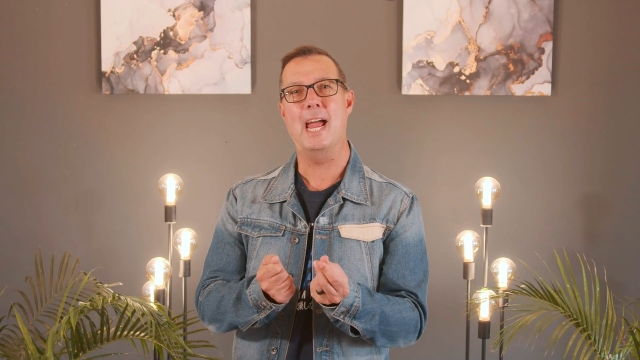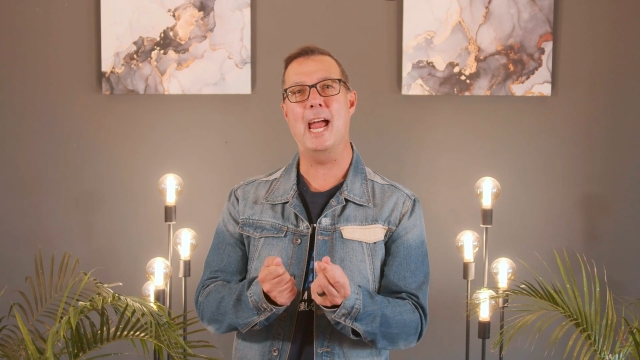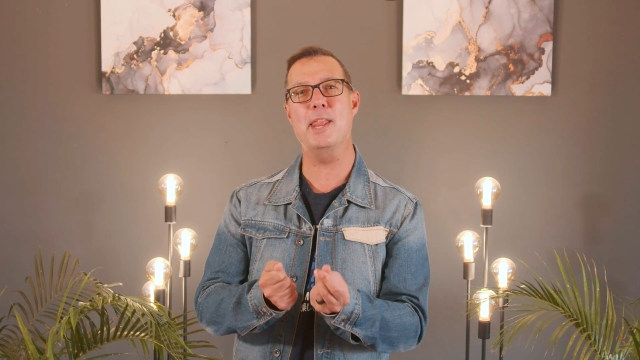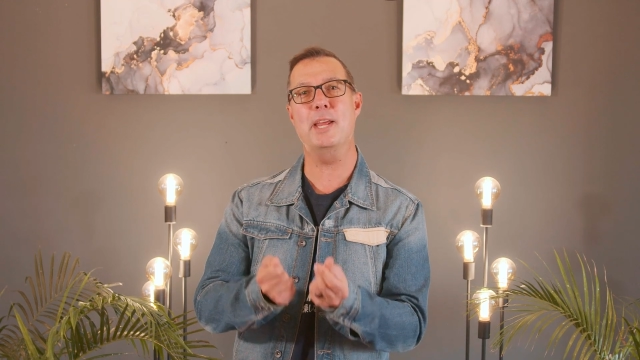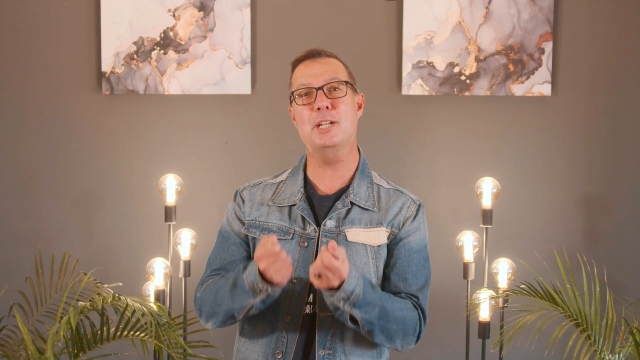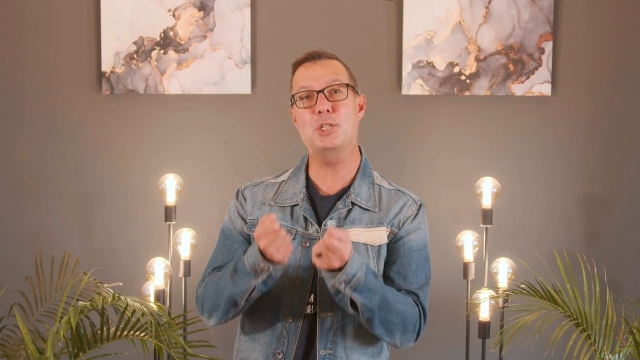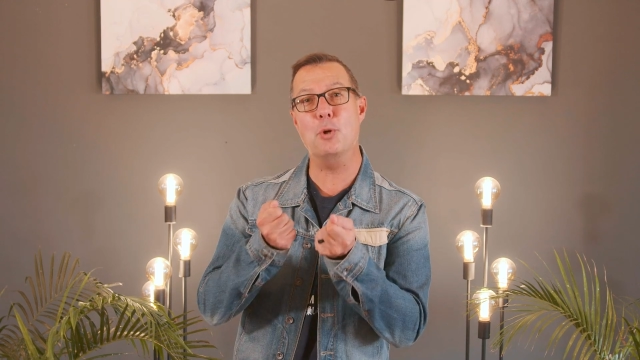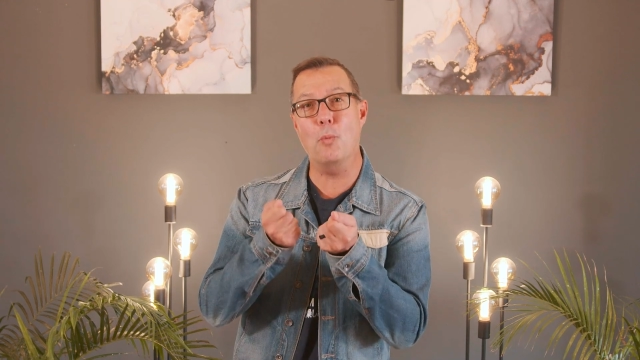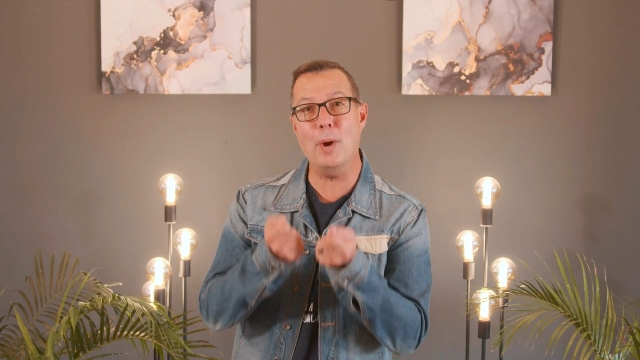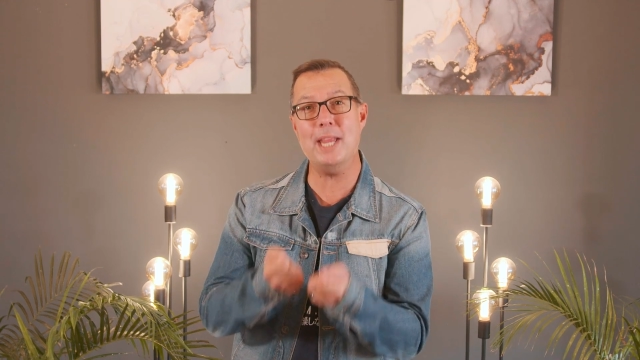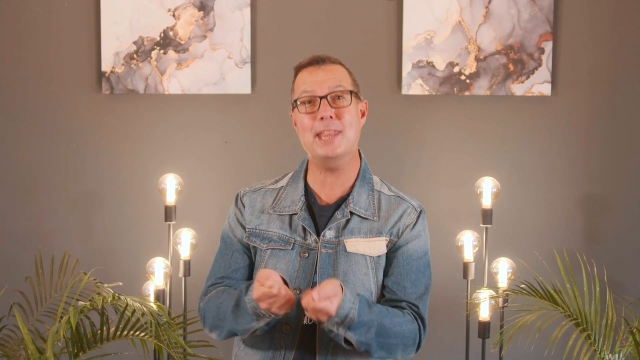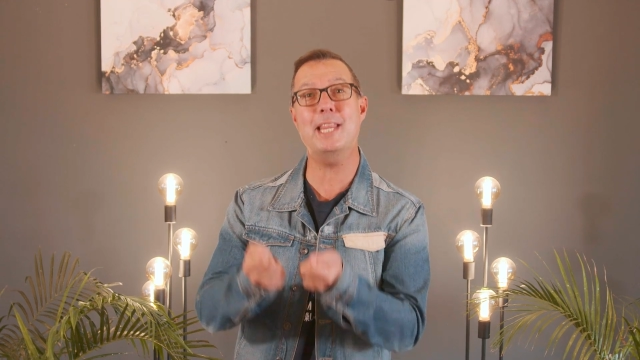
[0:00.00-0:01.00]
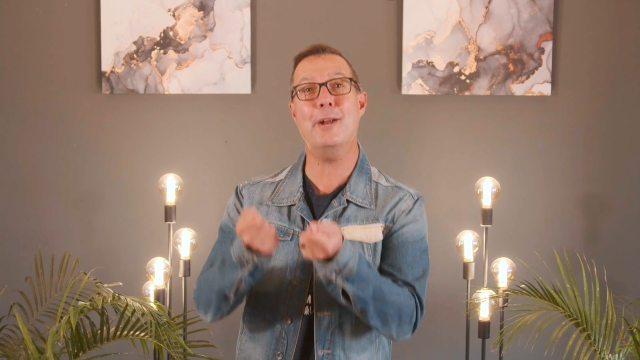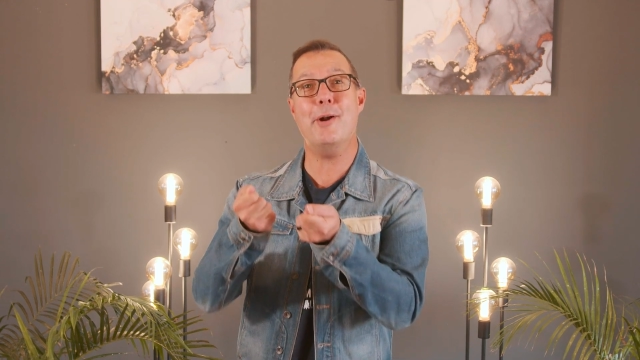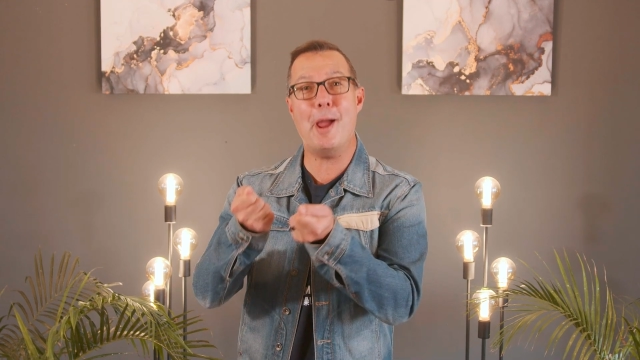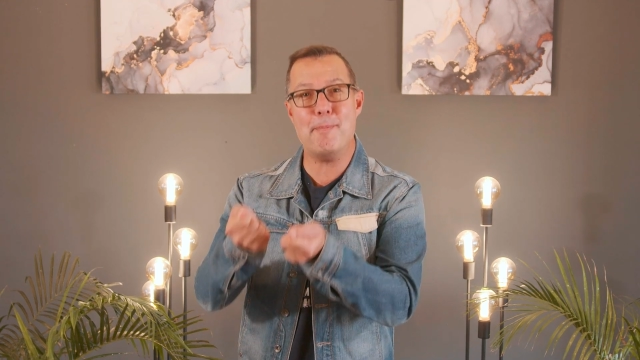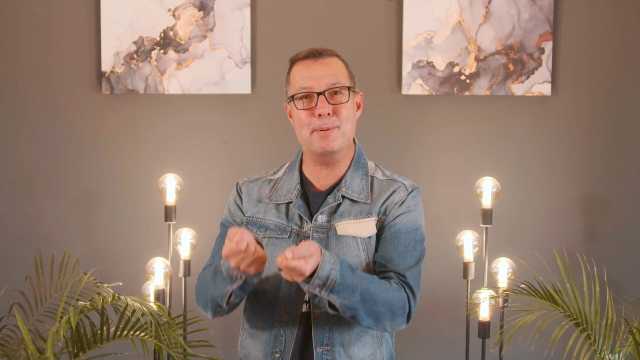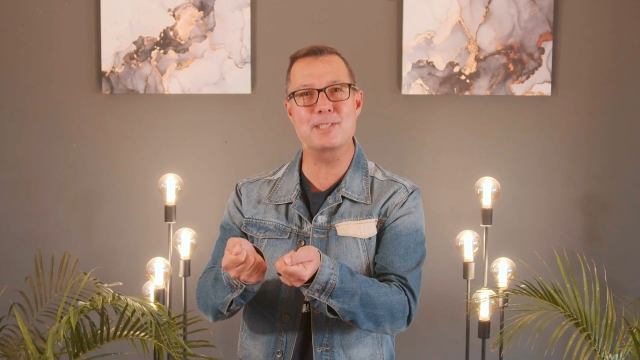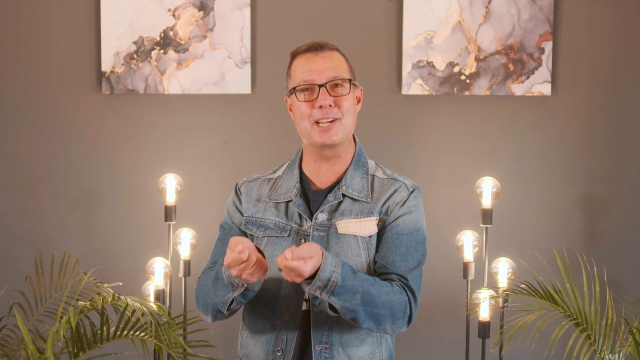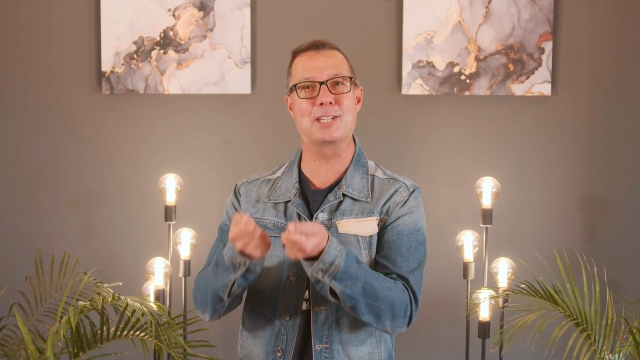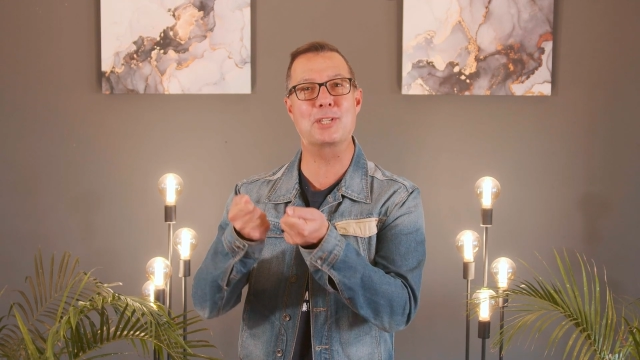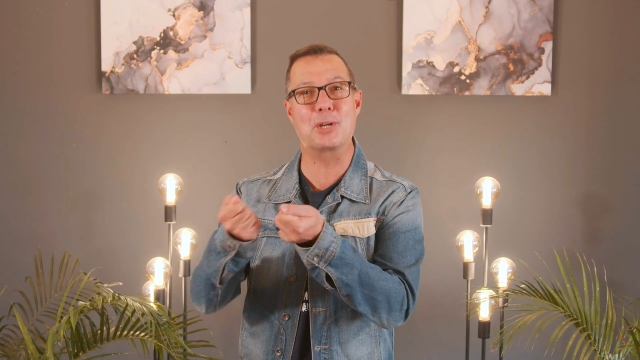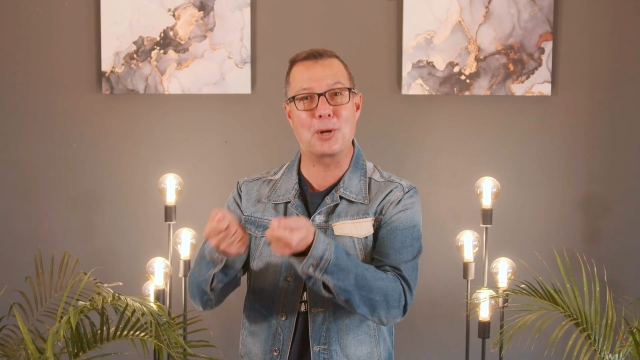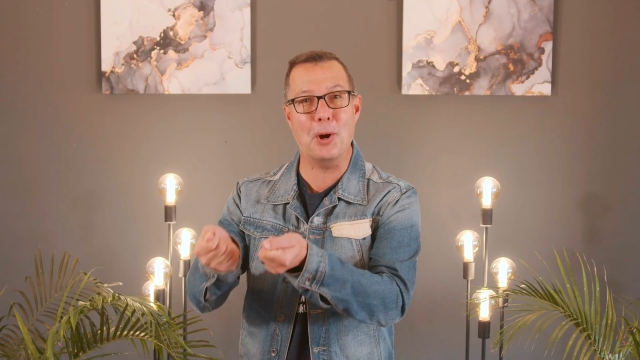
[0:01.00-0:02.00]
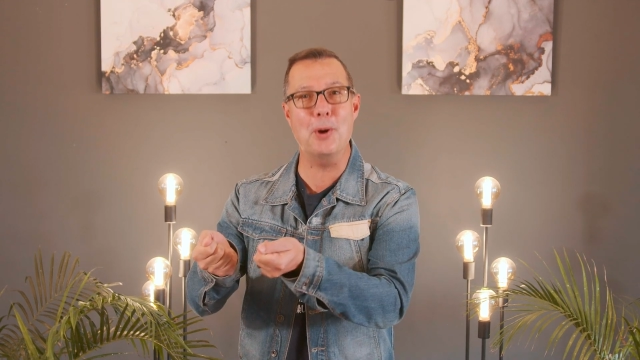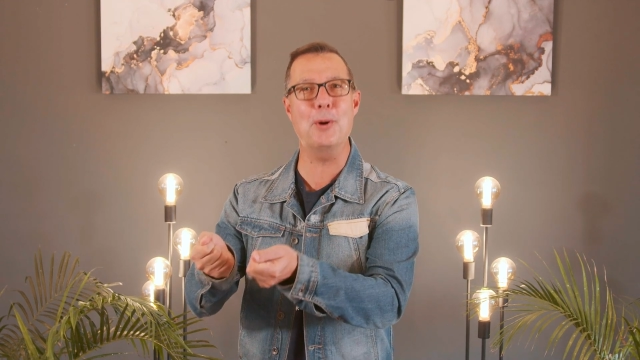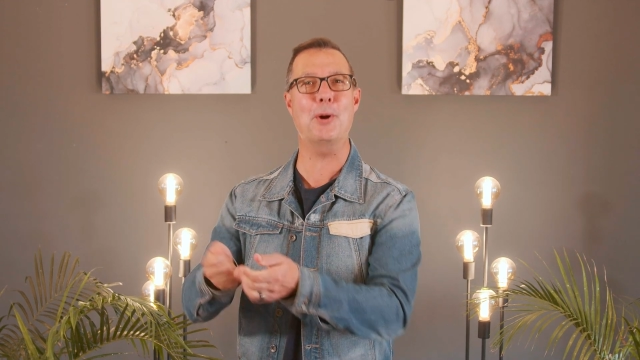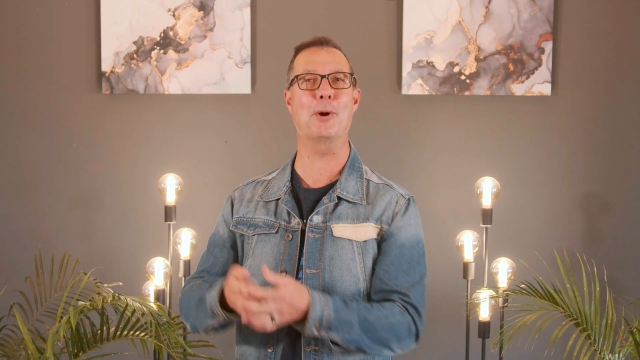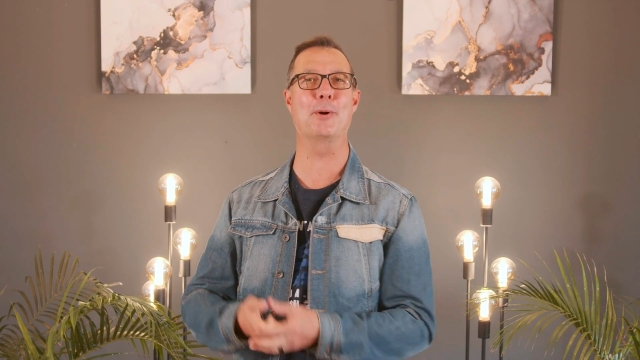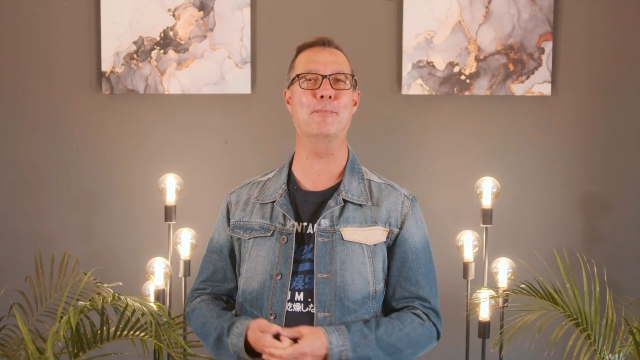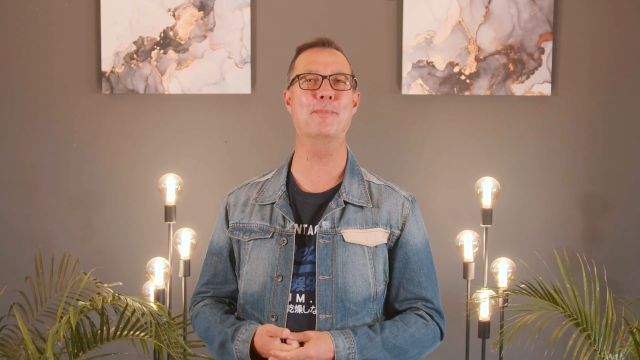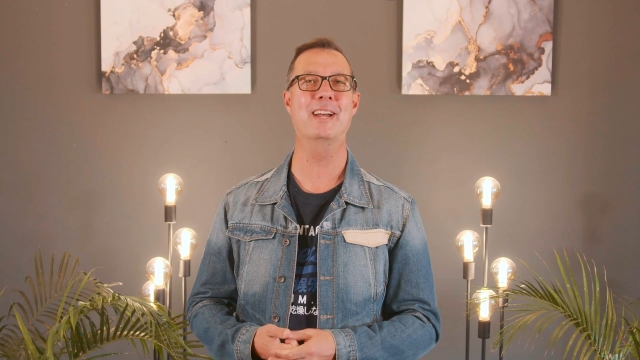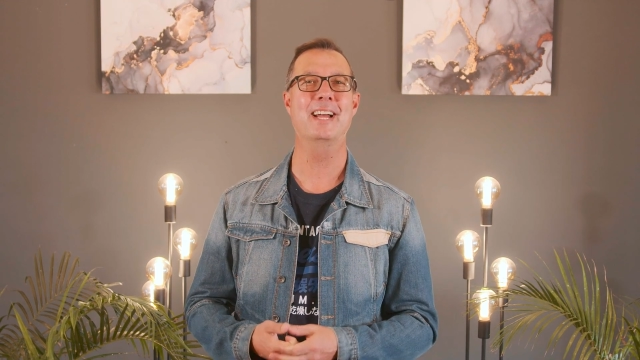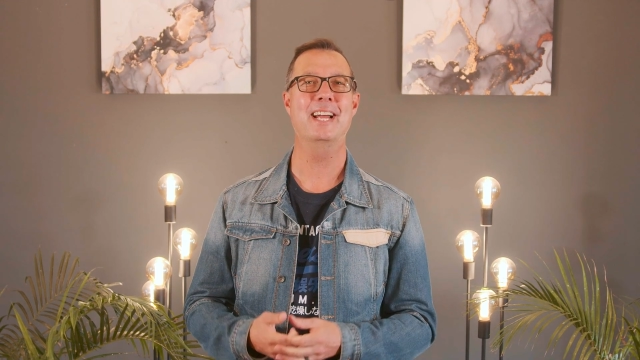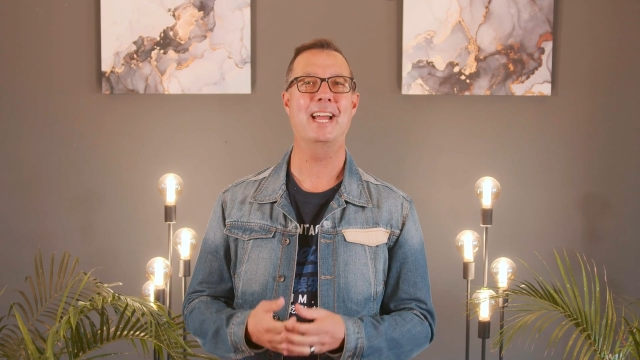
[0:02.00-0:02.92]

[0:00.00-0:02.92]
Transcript: and then to whet their appetite to go home